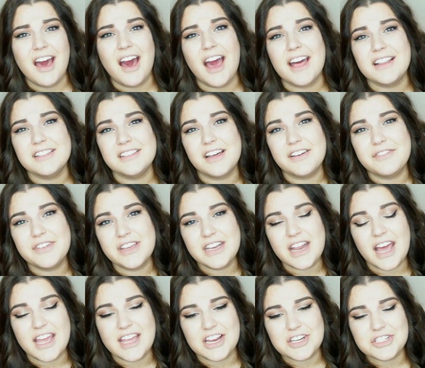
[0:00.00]
I love
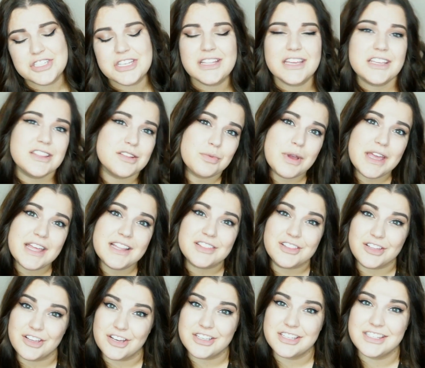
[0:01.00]
it. I actually like the way
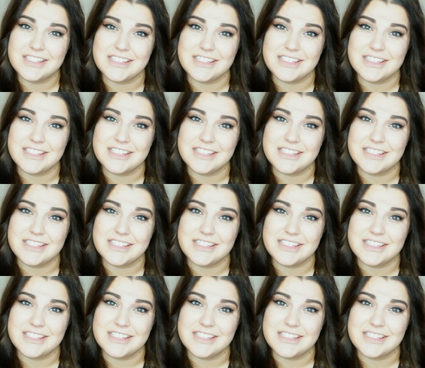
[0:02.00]
it looks.